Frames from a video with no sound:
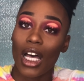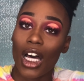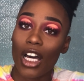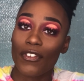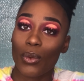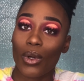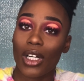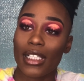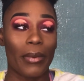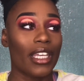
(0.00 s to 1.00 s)
of the
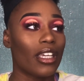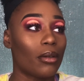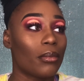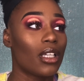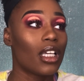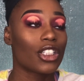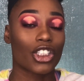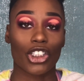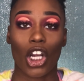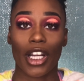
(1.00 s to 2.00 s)
ones, medium
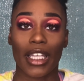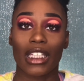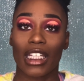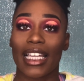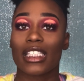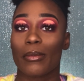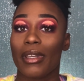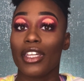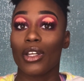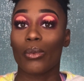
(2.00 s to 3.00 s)
to dark and the light to
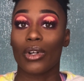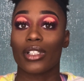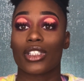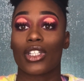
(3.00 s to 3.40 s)
medium ones.